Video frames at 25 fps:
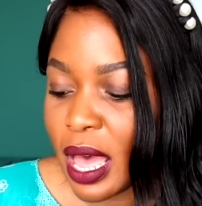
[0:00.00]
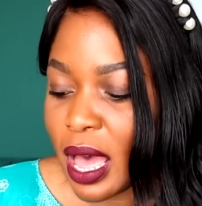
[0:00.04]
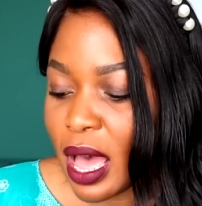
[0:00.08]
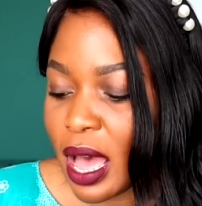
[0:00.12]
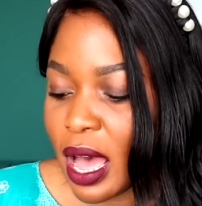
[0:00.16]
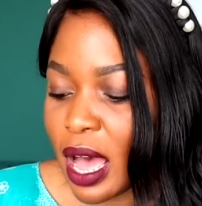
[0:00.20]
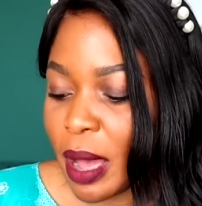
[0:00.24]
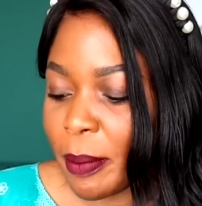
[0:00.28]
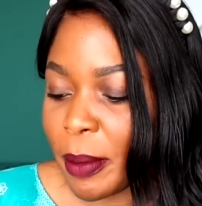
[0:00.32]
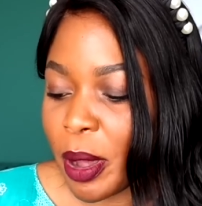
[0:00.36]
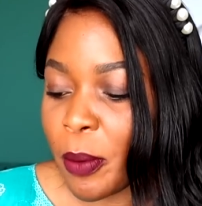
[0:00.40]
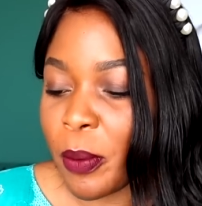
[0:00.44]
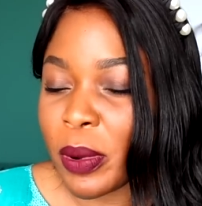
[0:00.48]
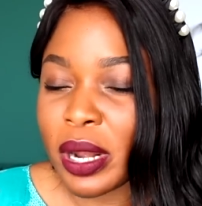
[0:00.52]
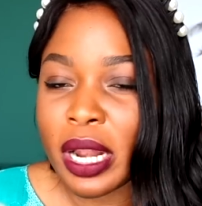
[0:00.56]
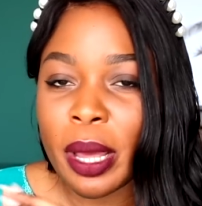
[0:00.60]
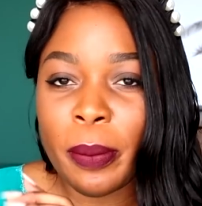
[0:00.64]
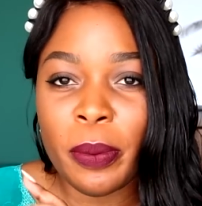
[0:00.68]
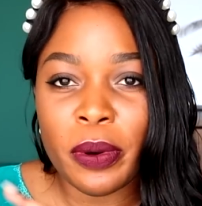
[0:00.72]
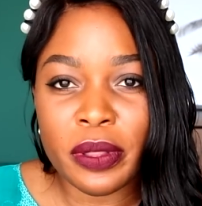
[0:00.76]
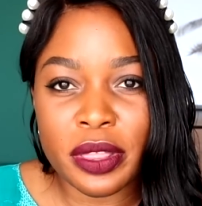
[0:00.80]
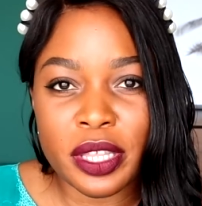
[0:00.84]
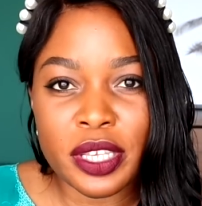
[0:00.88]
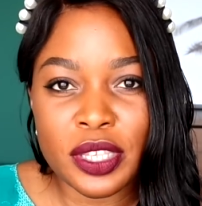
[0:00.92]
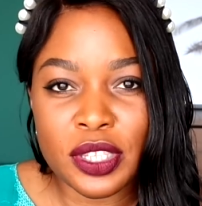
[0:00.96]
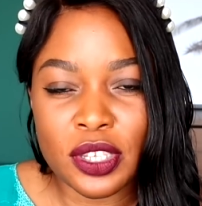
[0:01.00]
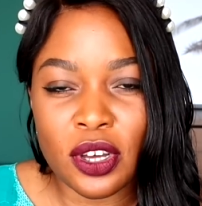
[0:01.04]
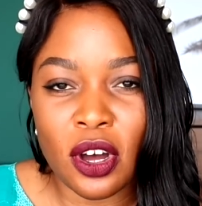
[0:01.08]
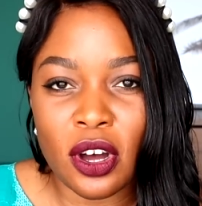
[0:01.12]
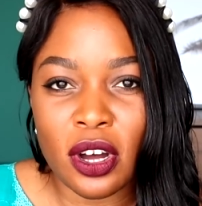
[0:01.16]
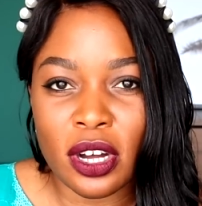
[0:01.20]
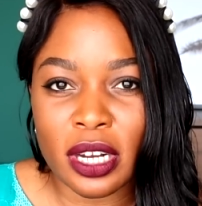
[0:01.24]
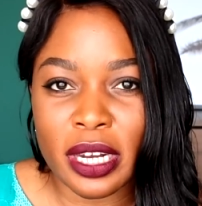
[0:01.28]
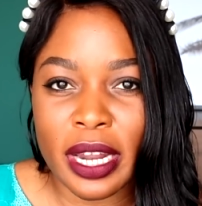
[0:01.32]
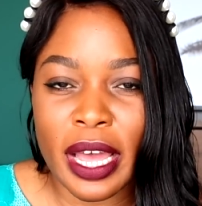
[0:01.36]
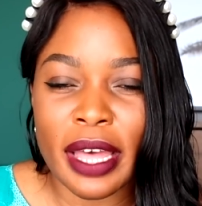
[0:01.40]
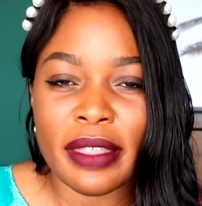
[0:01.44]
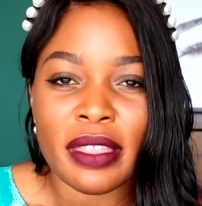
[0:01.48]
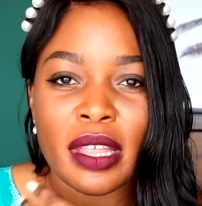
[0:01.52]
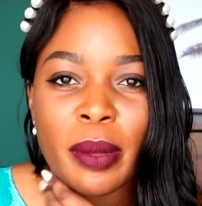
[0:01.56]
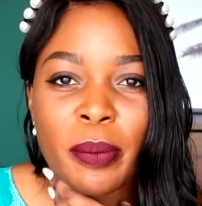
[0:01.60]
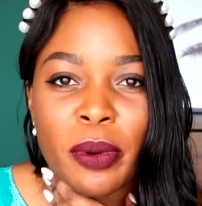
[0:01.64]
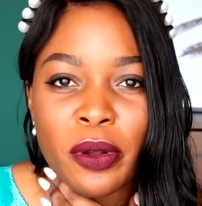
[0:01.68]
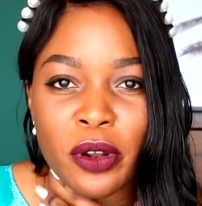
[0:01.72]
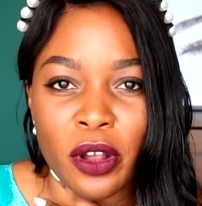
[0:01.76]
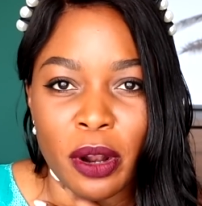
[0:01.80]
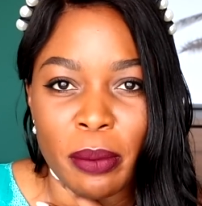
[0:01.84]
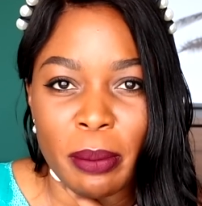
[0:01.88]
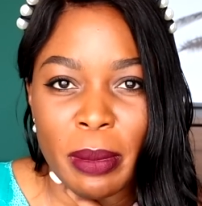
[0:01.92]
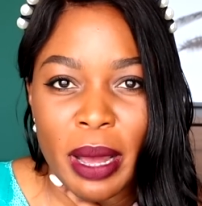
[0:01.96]
And when I put this on and then
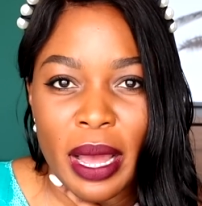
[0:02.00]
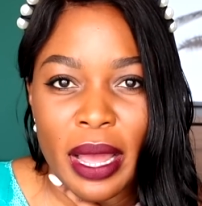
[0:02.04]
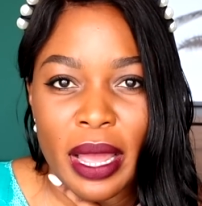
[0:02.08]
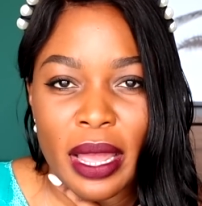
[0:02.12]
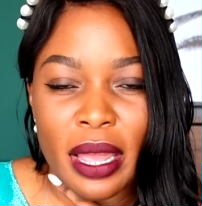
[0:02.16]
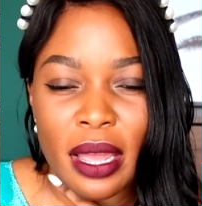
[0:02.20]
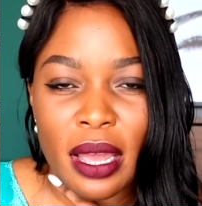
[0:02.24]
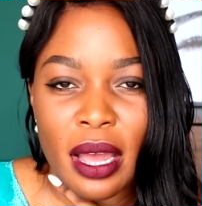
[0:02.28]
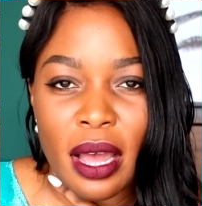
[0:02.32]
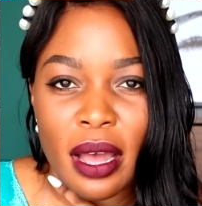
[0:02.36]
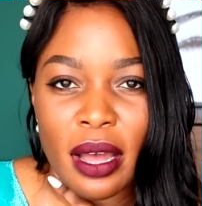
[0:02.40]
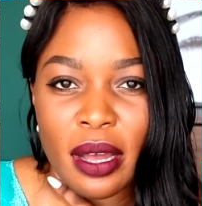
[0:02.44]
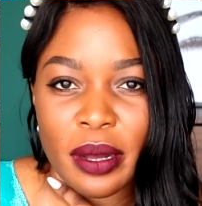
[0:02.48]
put on my